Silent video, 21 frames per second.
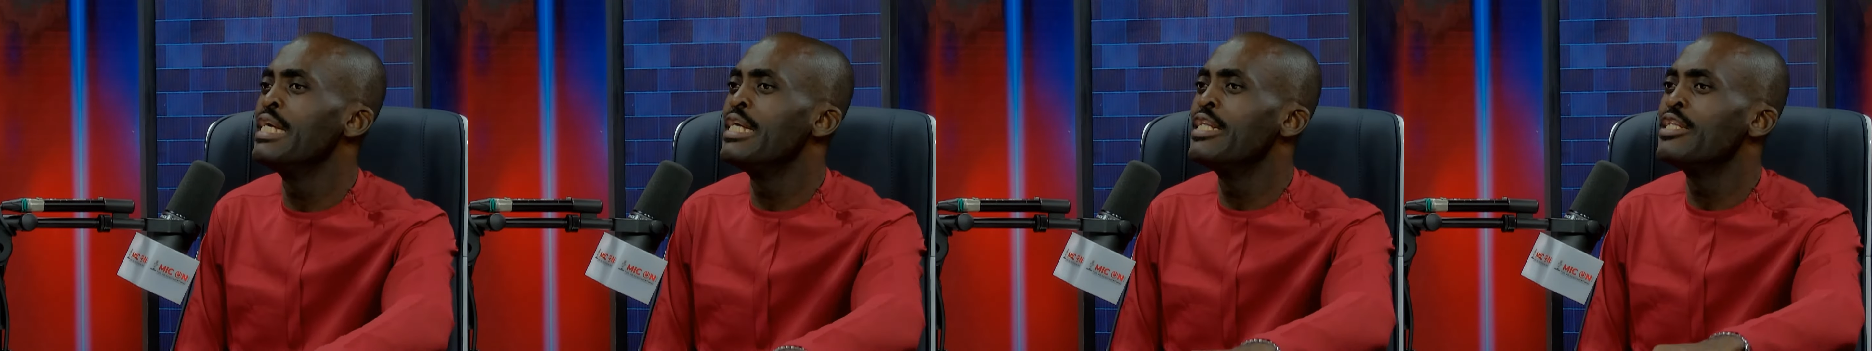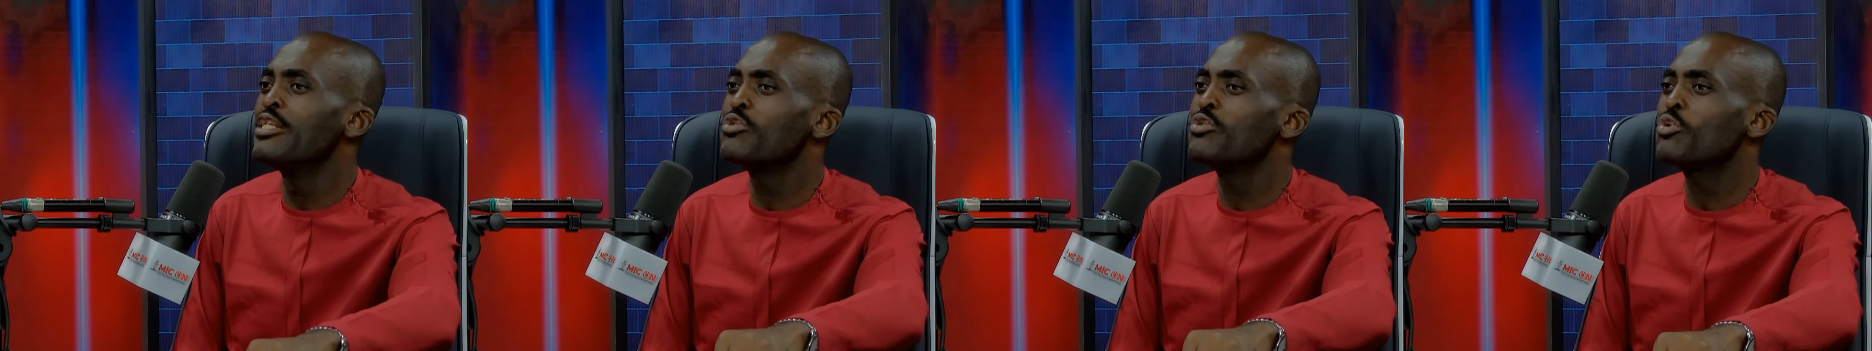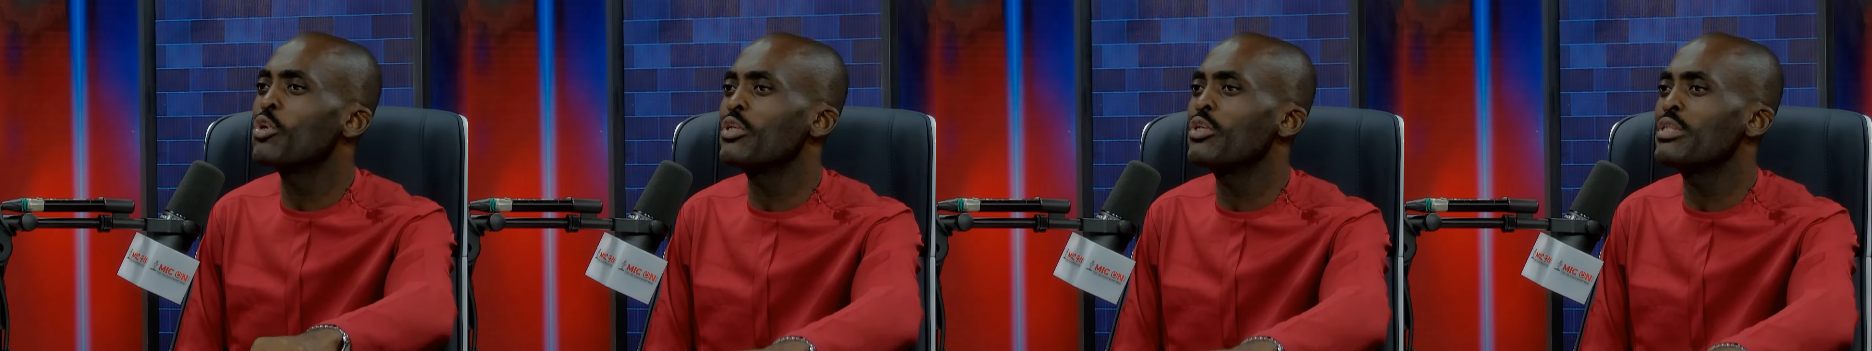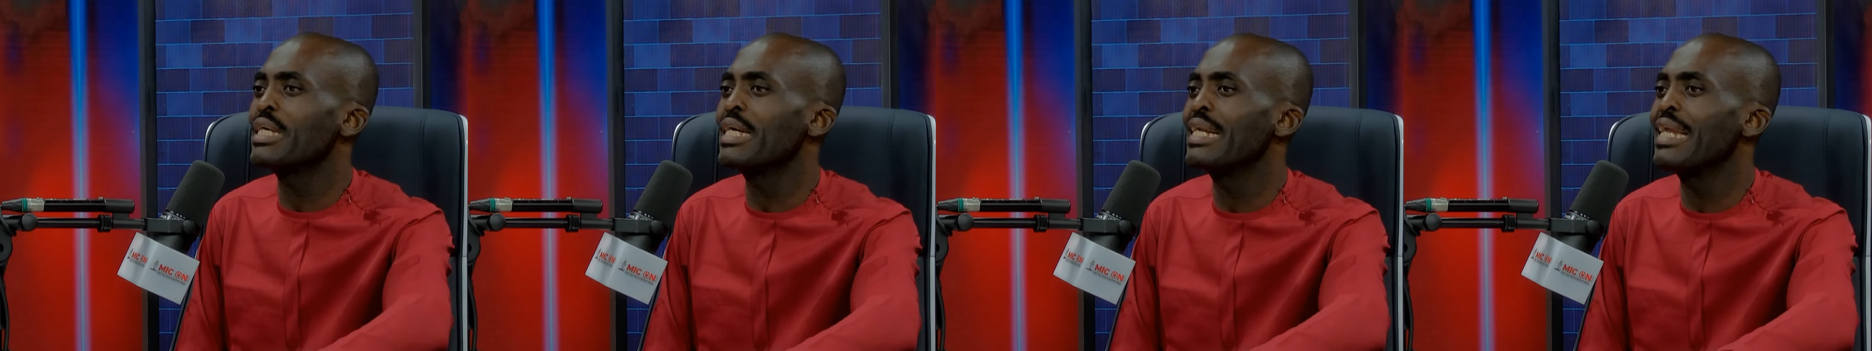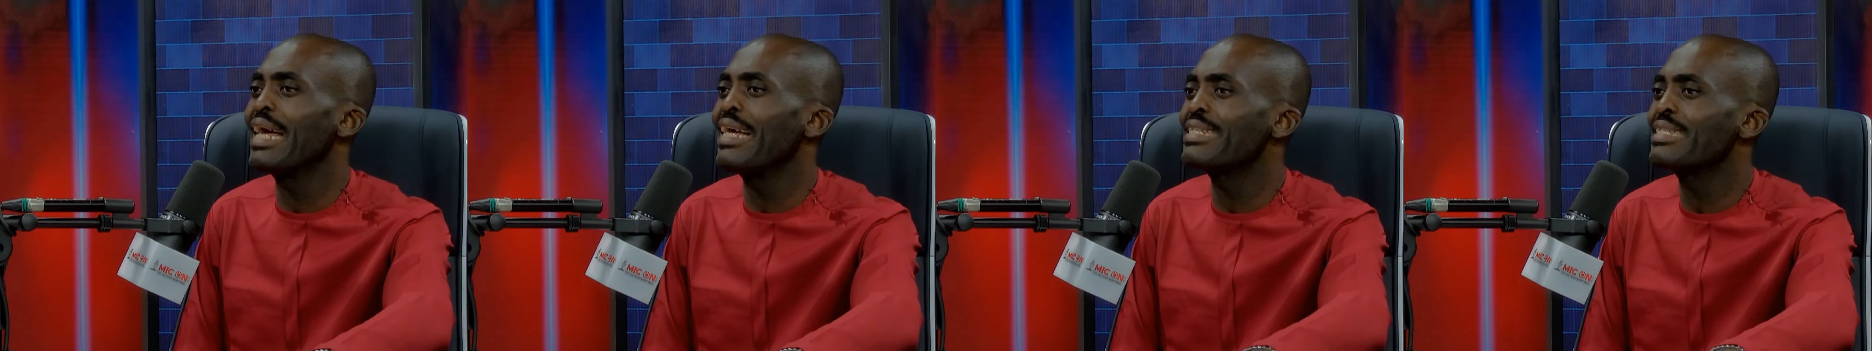this was
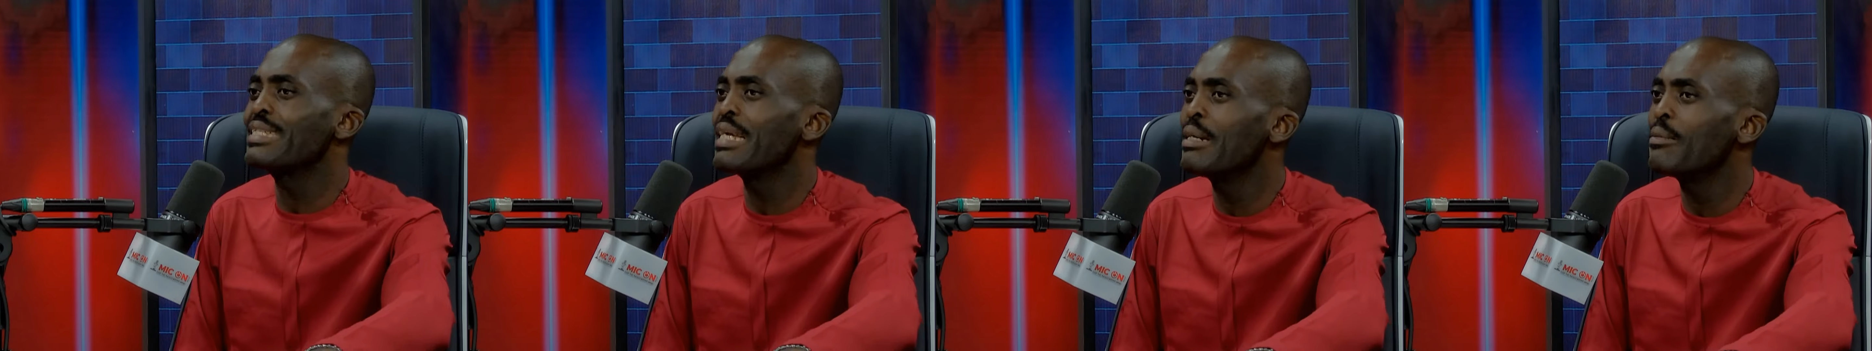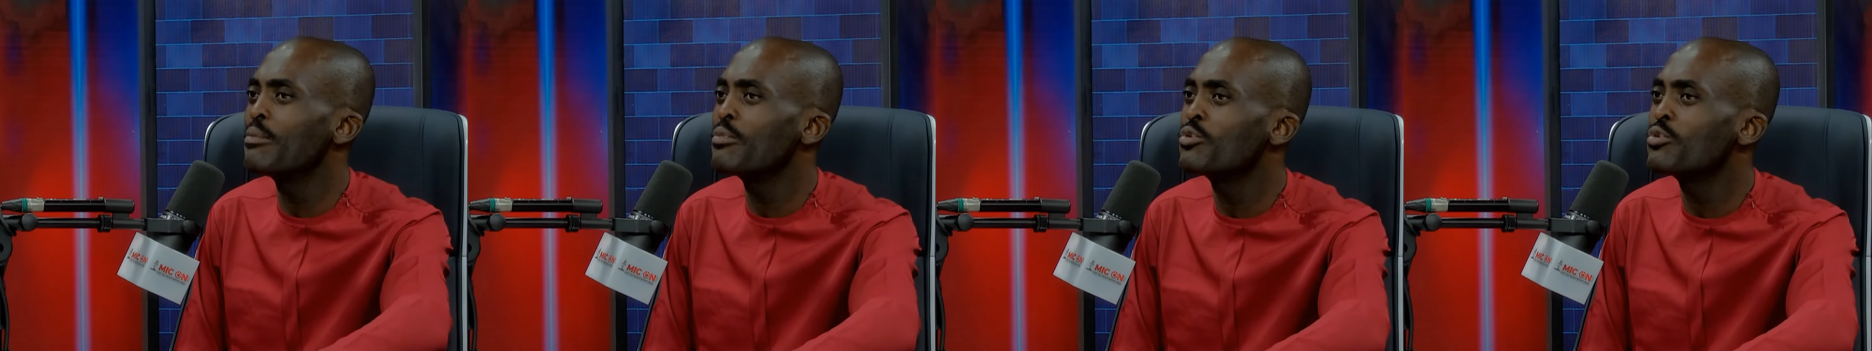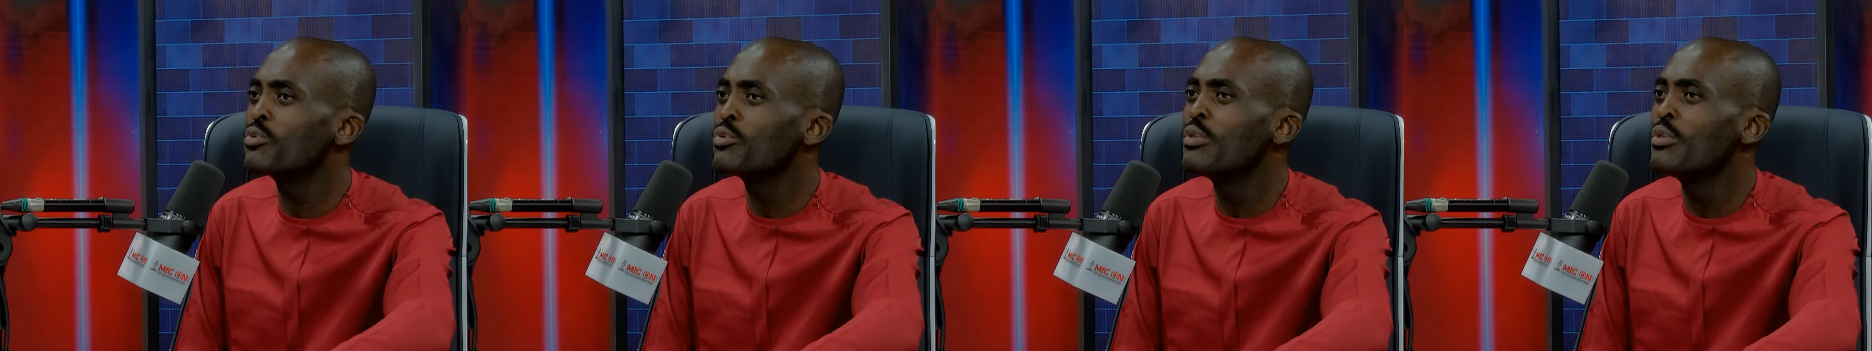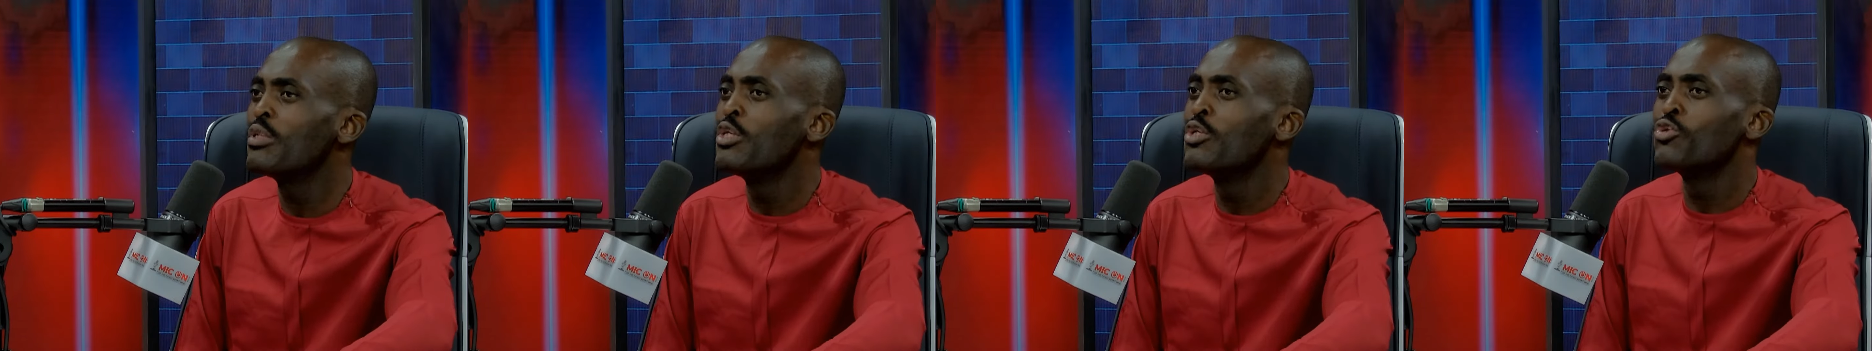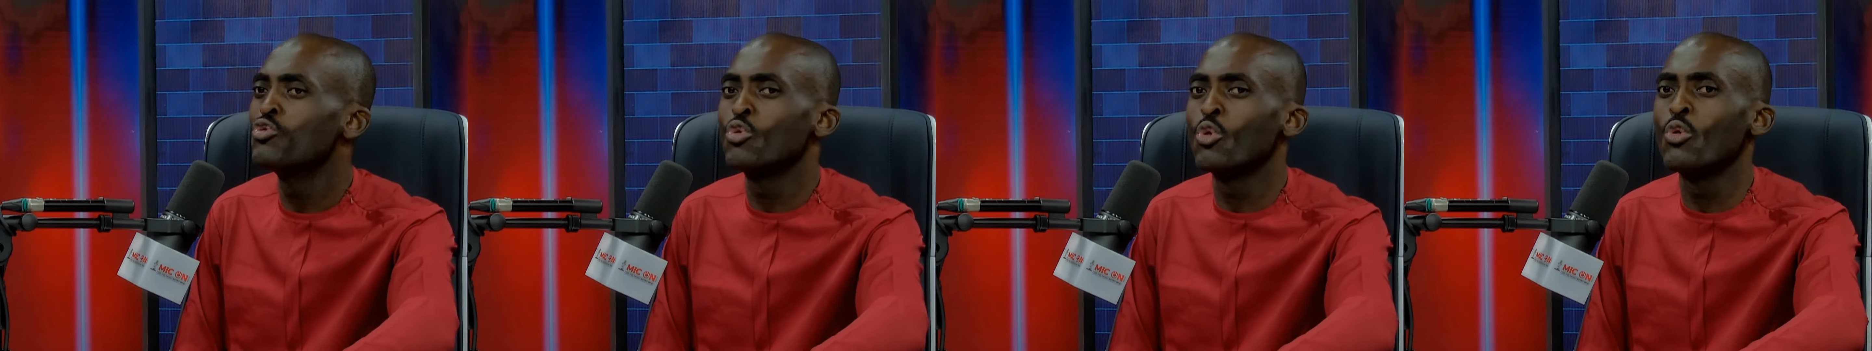an attempt
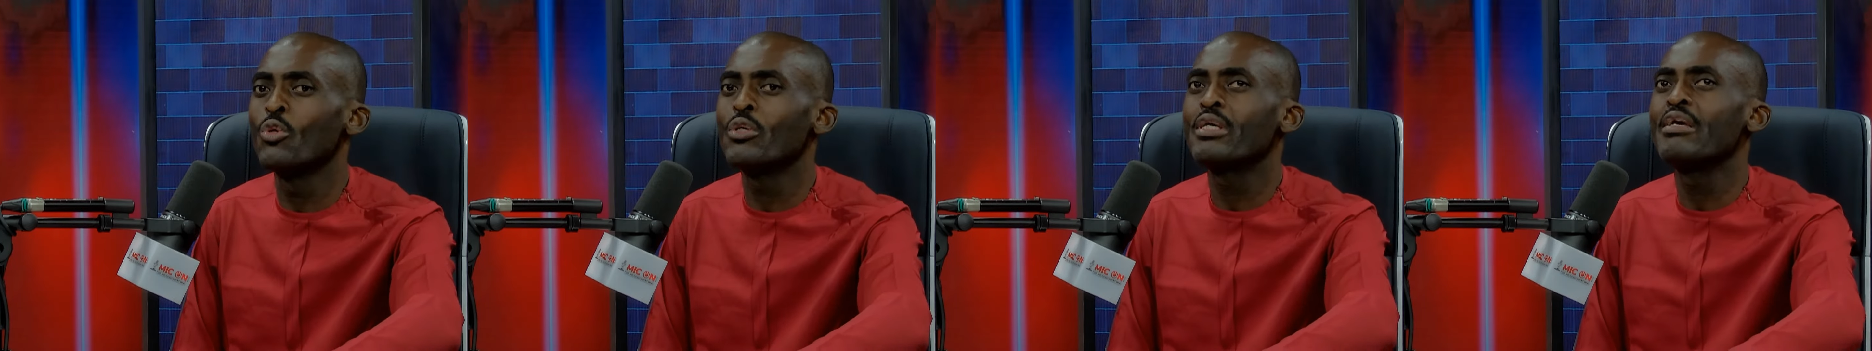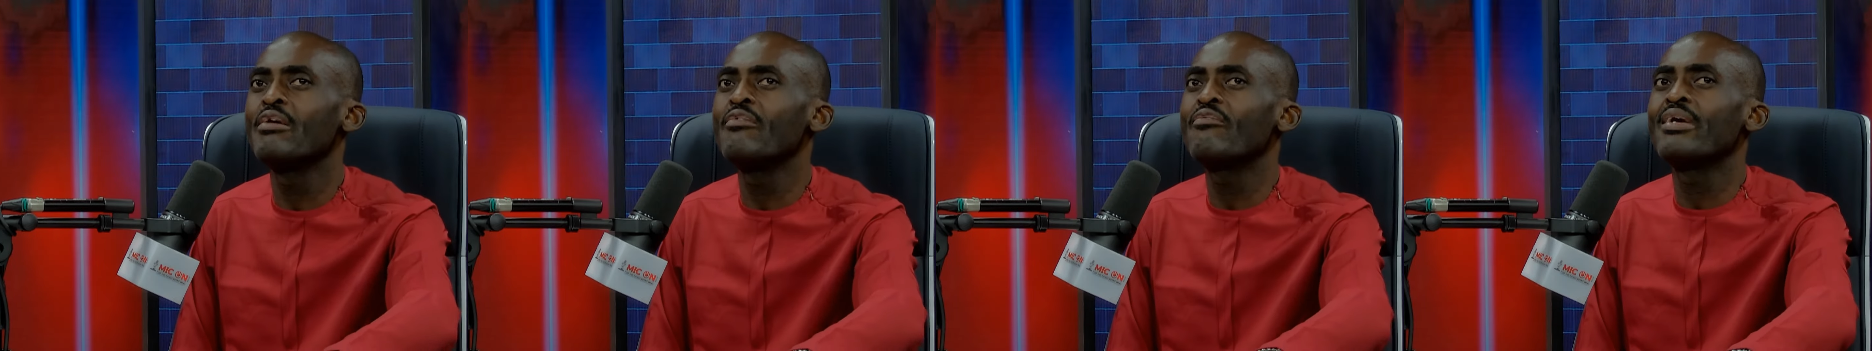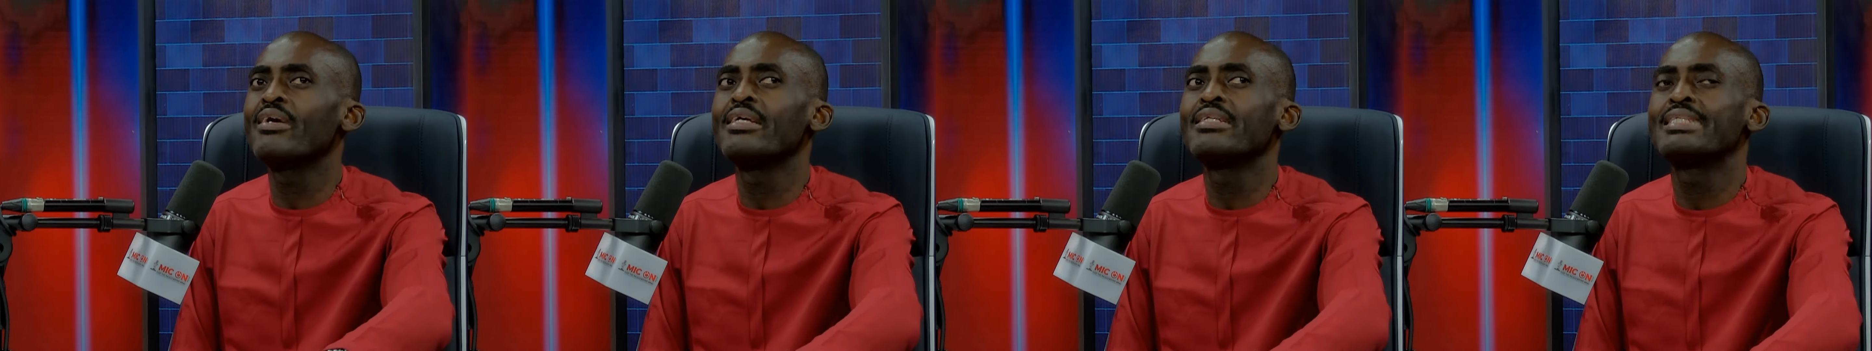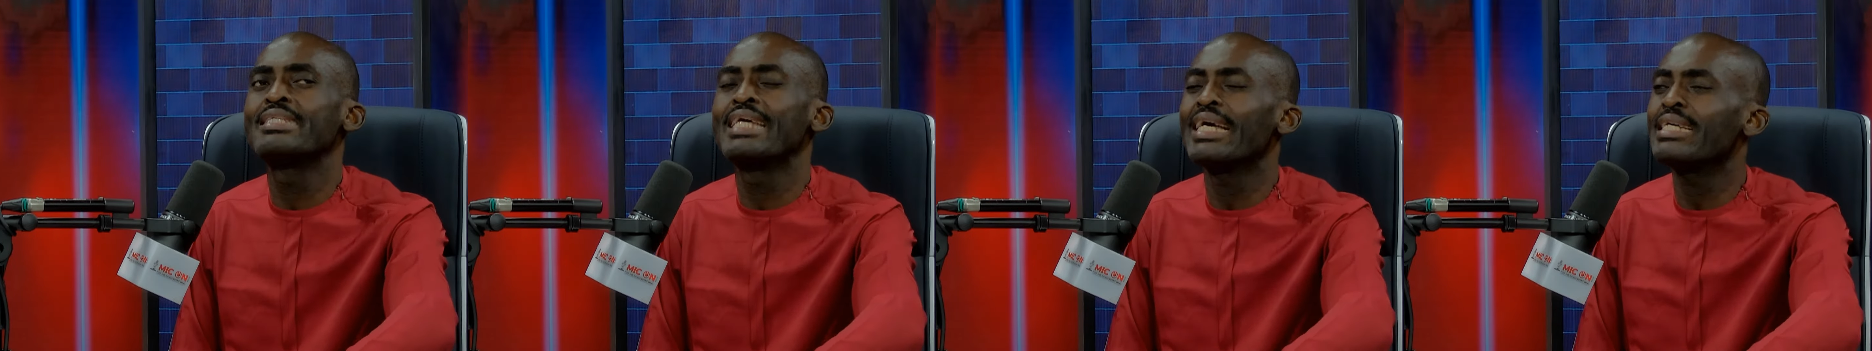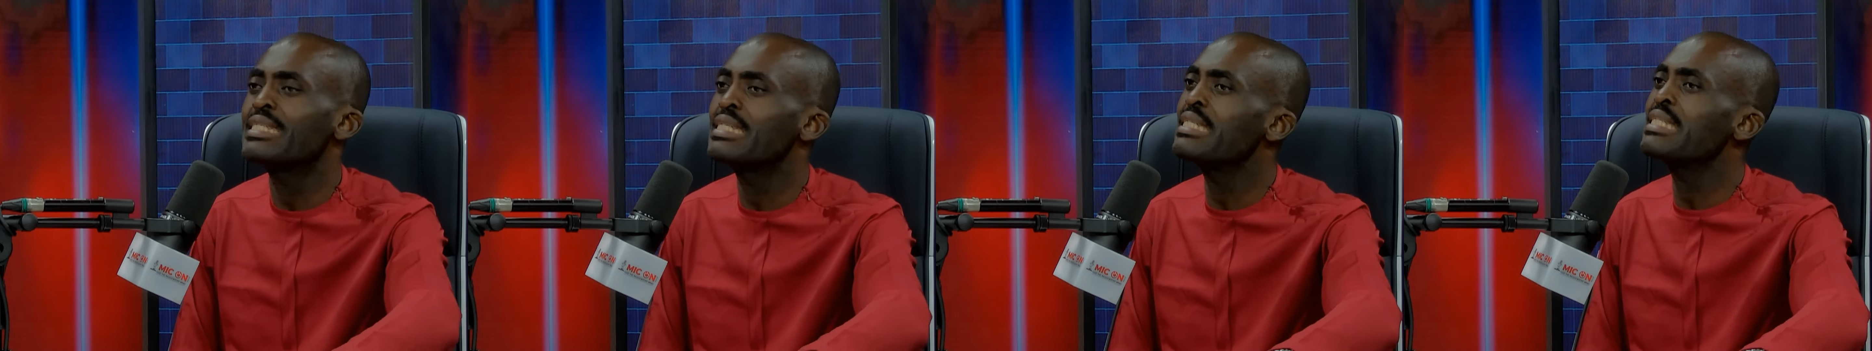to give a dirty